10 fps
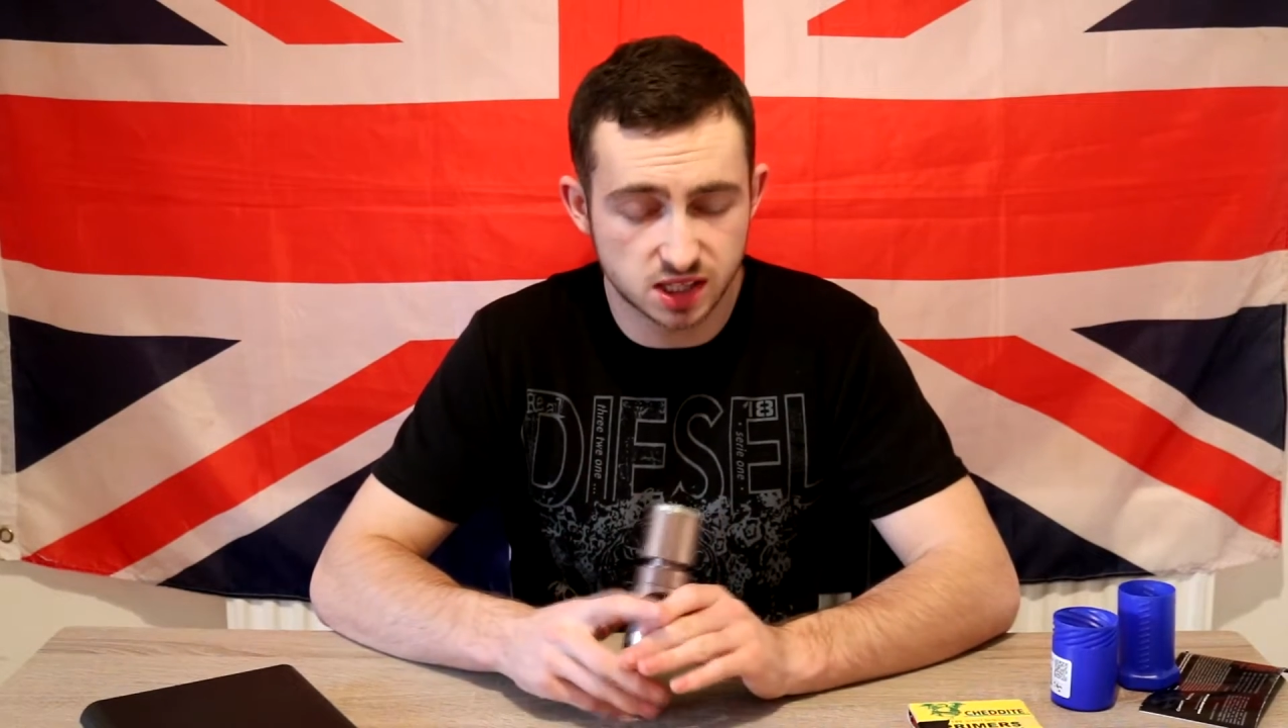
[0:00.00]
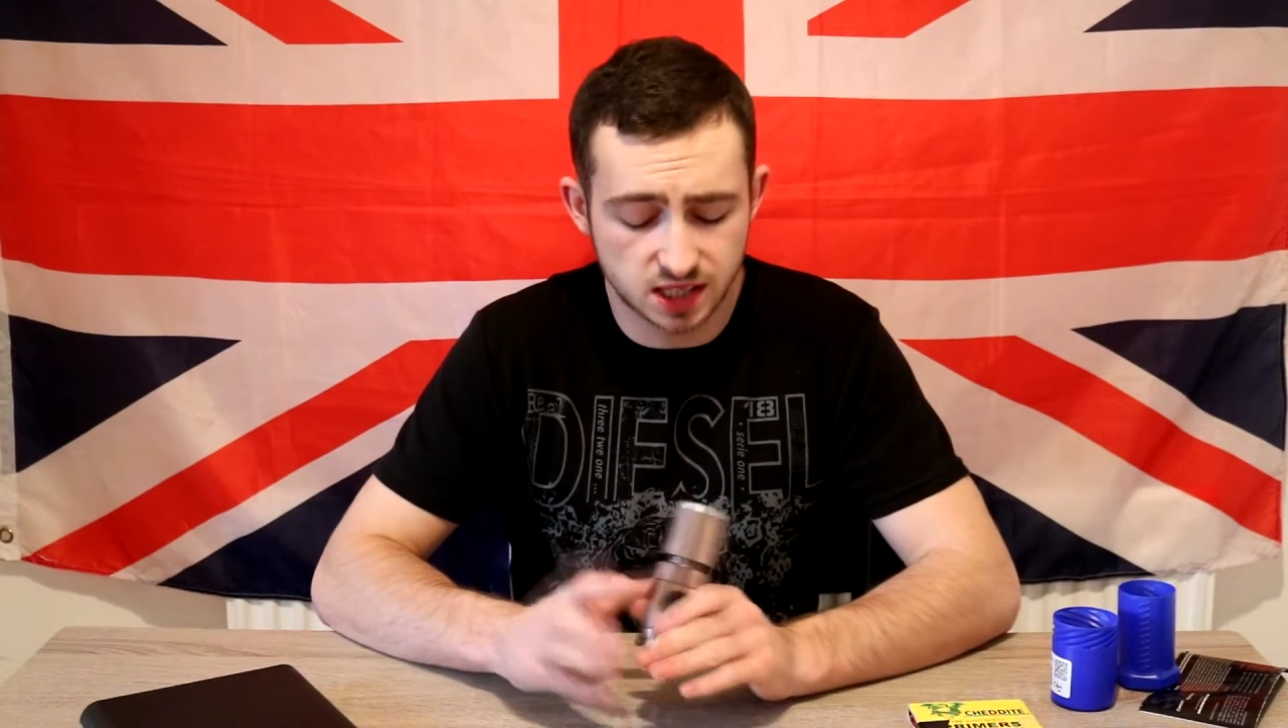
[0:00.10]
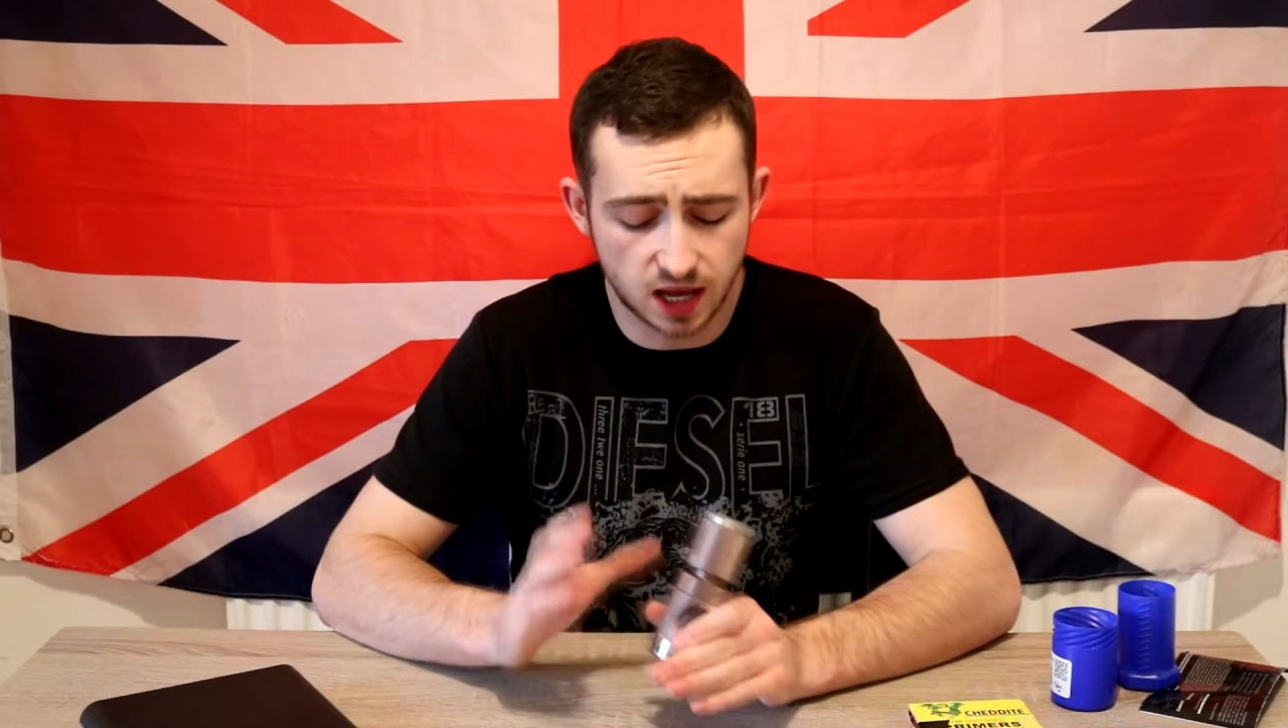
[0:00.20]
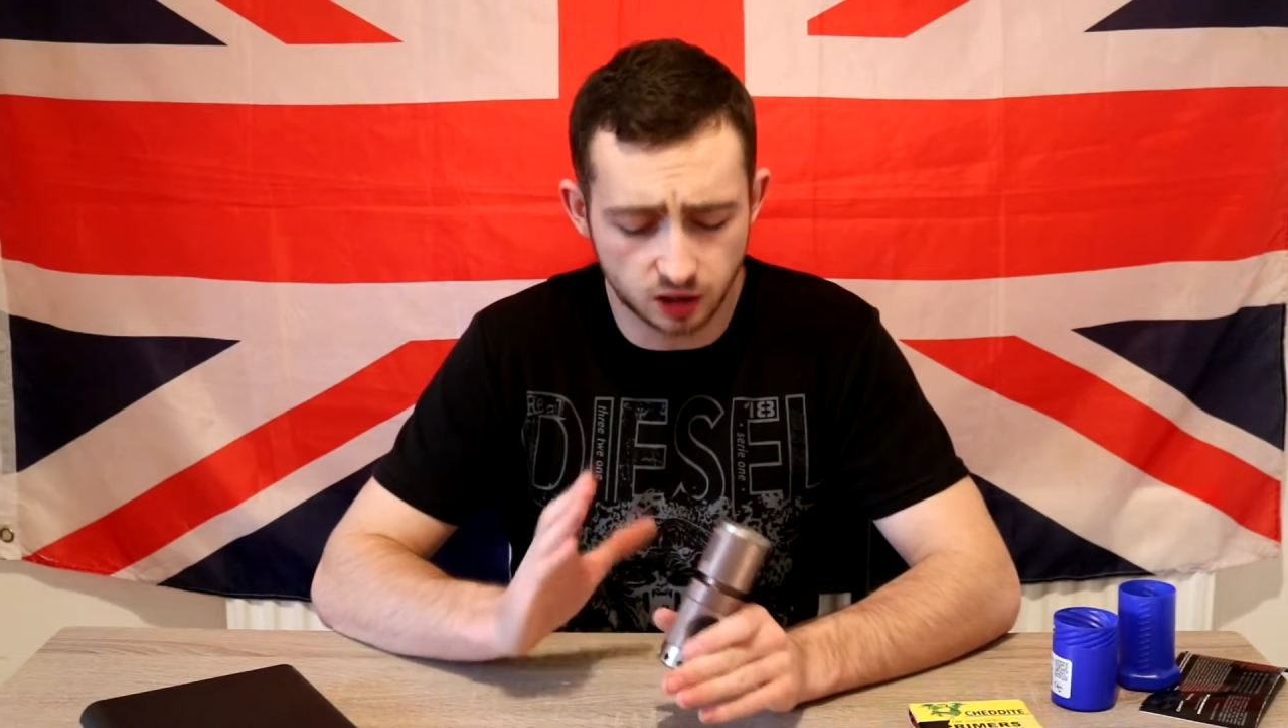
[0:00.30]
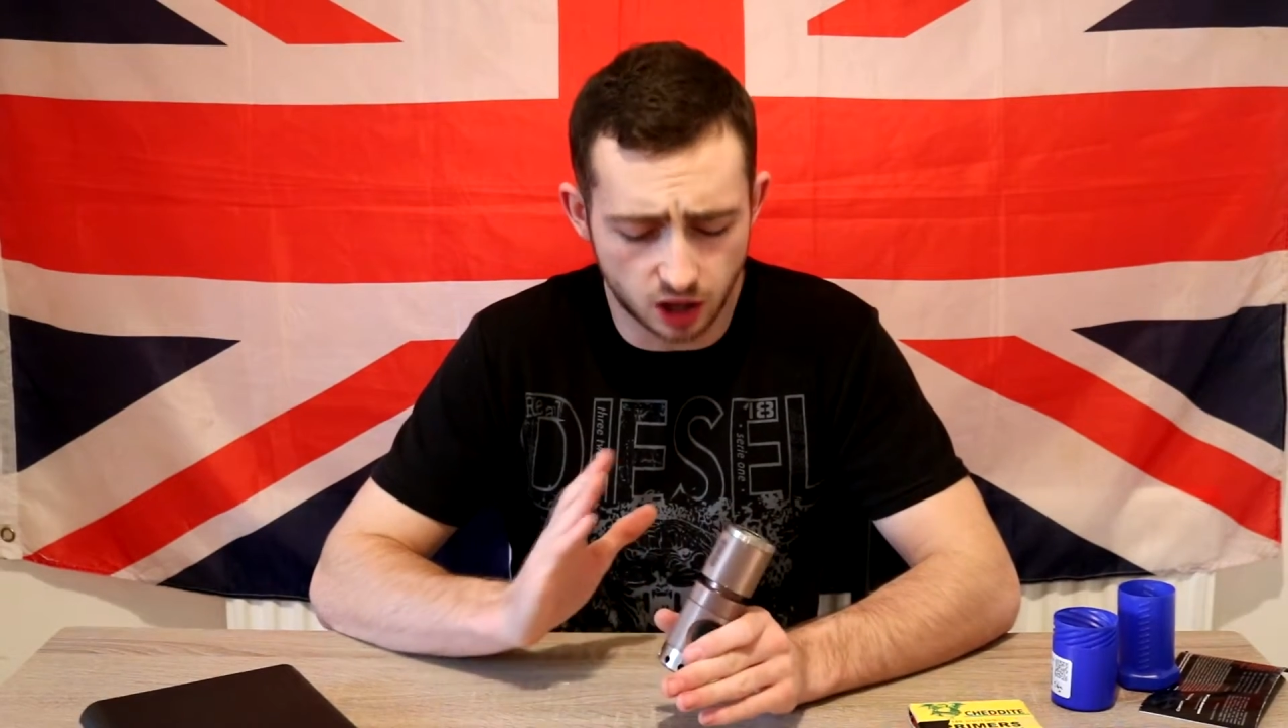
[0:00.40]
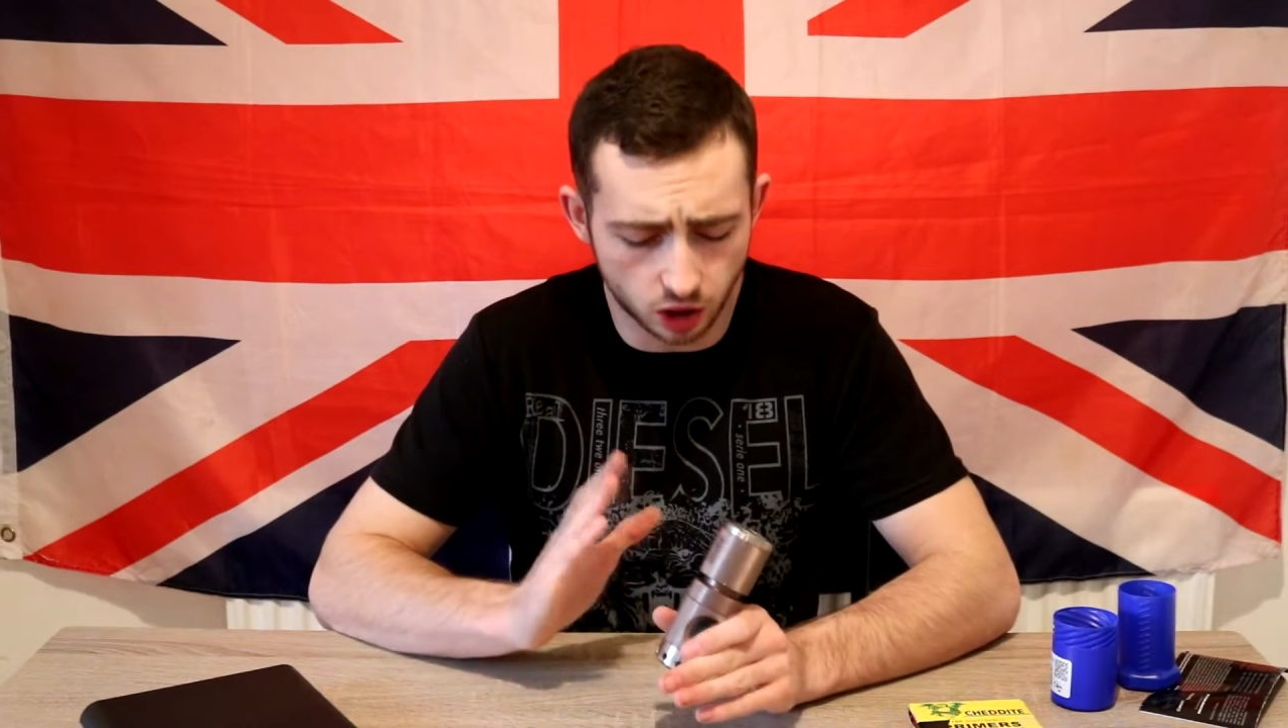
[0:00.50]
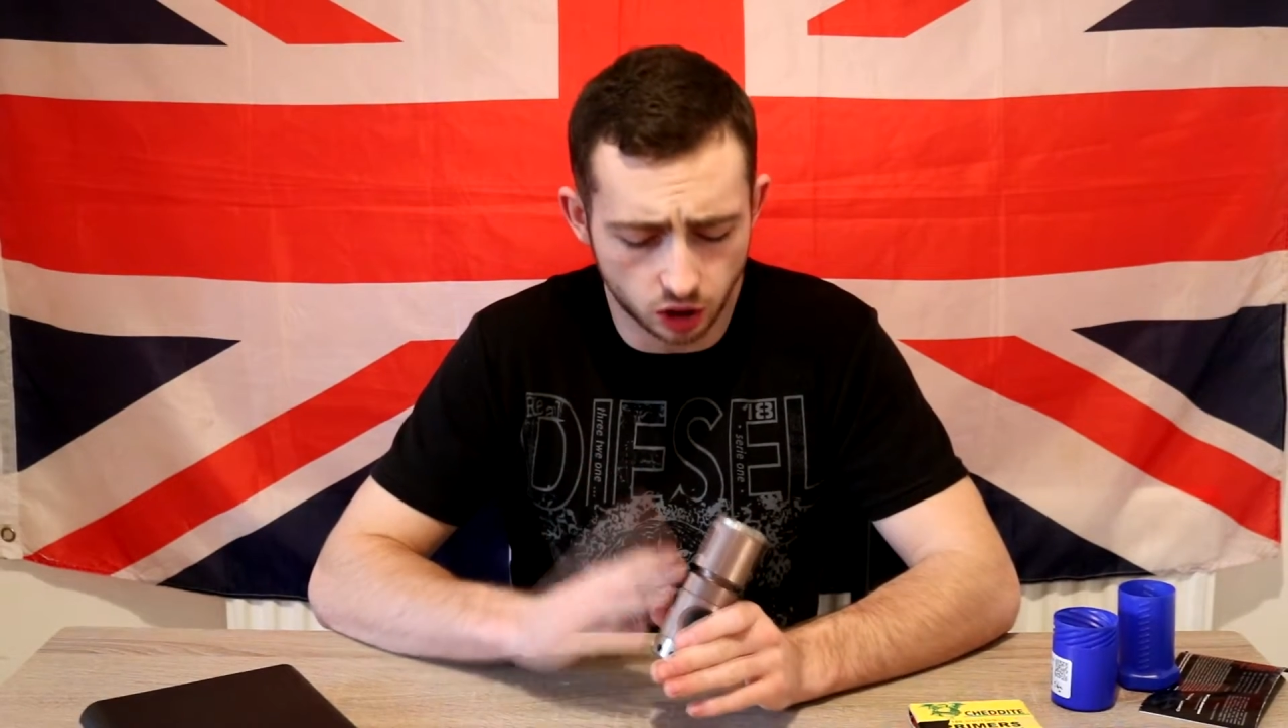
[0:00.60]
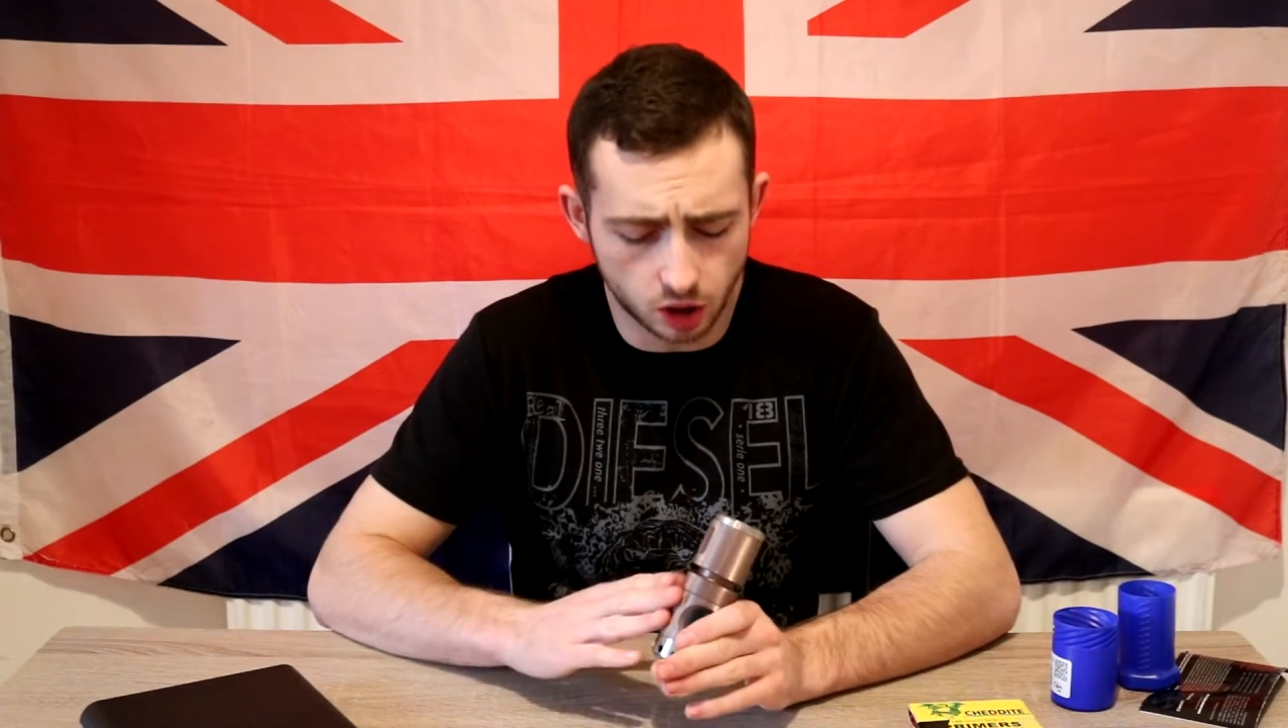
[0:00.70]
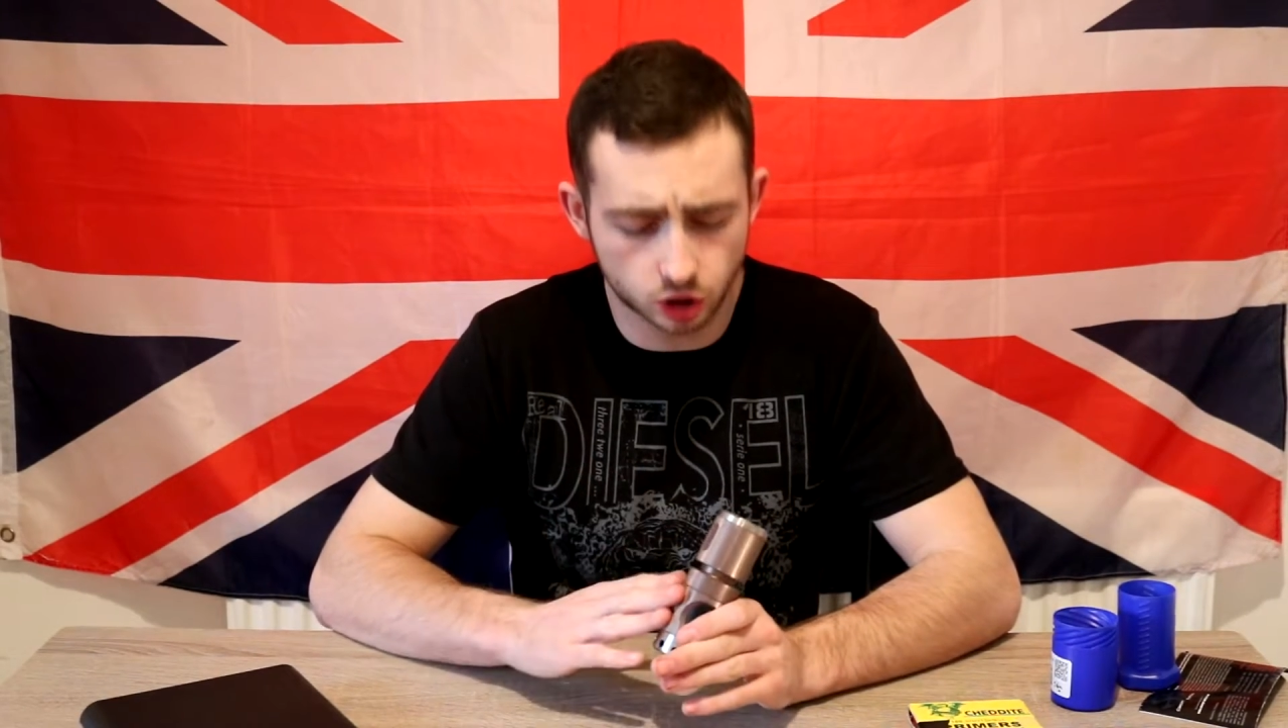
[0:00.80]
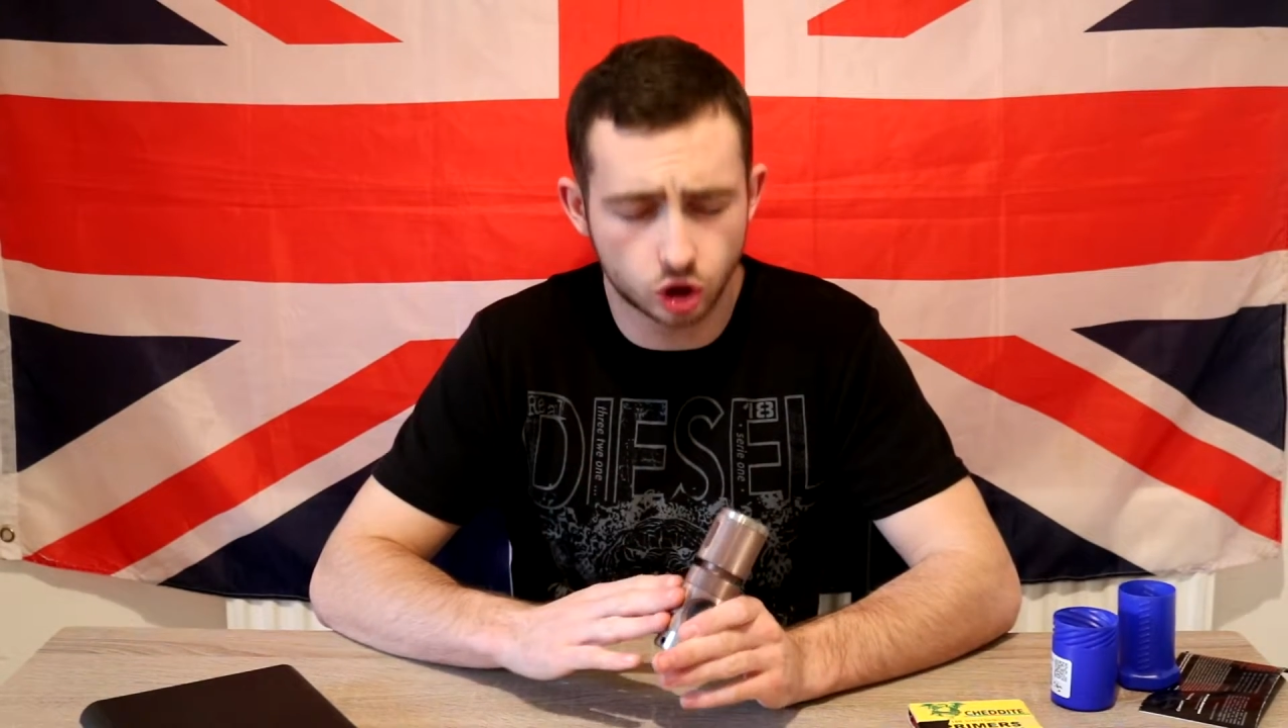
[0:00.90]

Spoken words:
tell a lot